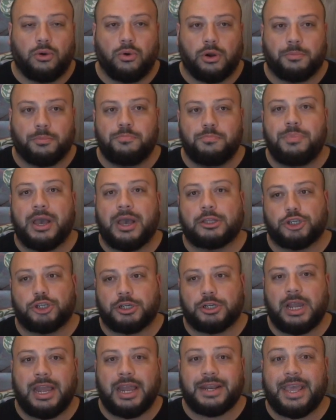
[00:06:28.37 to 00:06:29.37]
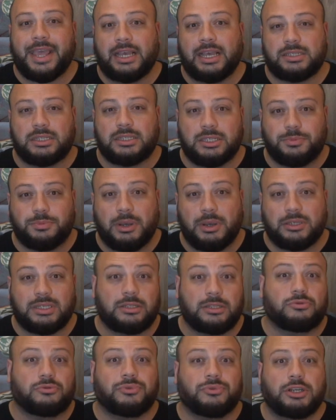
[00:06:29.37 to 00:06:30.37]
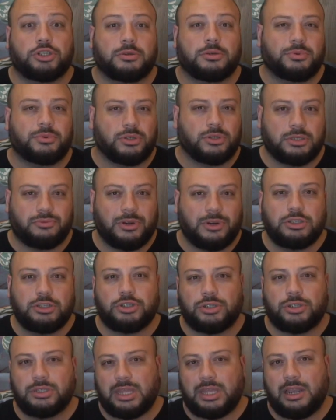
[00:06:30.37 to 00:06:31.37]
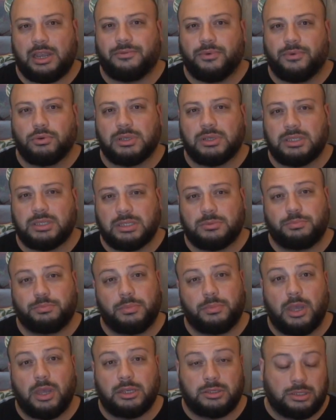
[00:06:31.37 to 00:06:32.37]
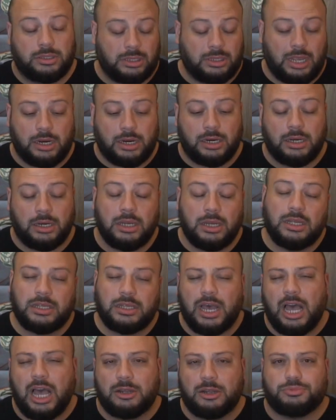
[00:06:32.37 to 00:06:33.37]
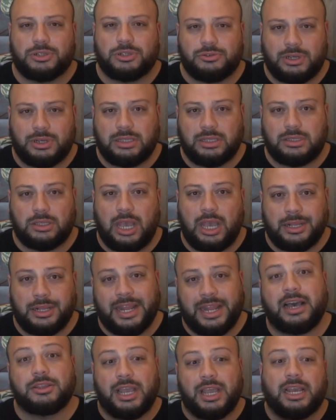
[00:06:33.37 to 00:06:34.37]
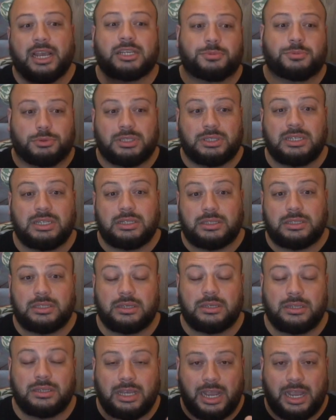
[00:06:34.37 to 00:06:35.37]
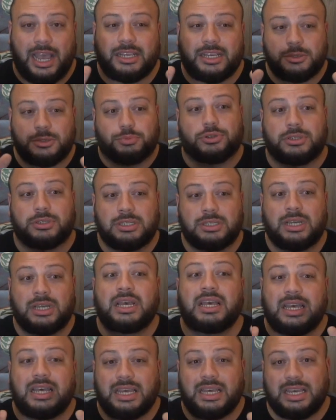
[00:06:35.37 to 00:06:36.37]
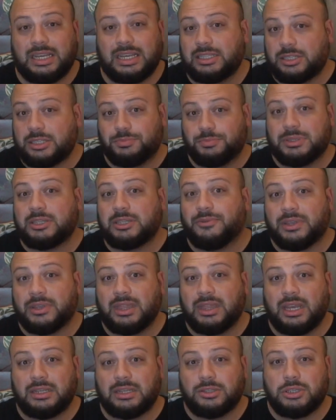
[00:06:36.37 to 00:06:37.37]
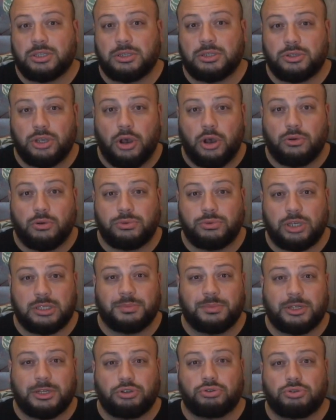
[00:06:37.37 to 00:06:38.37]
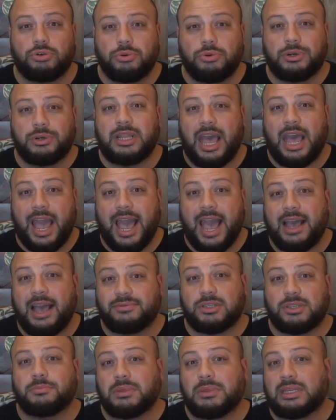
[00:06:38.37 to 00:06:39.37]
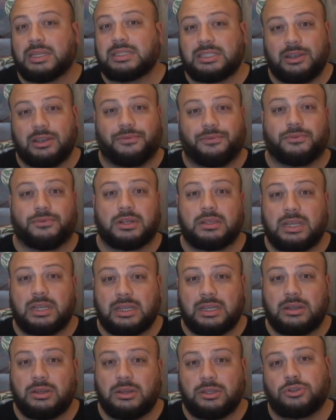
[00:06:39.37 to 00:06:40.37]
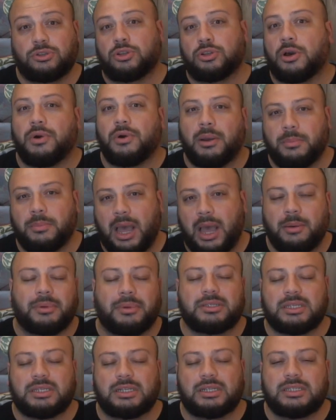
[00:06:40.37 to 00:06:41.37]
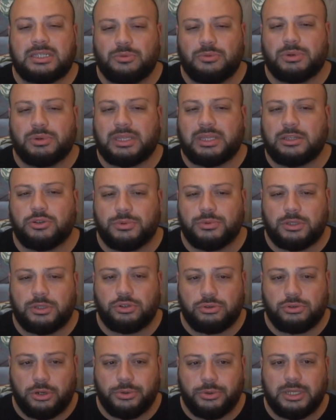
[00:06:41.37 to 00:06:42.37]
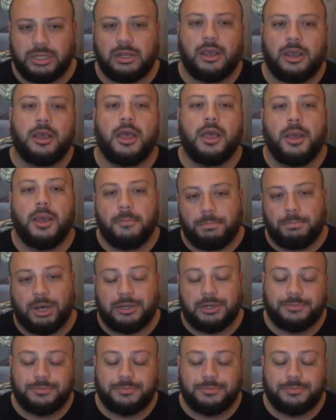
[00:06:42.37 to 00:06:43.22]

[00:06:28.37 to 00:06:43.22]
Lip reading: better at casting spells than the Ranger? Because the Ranger, their focus is they're the hybrids, right? And now they're experts in specific things. So does my druid have something different? I'm excited to see what they do with the druid, but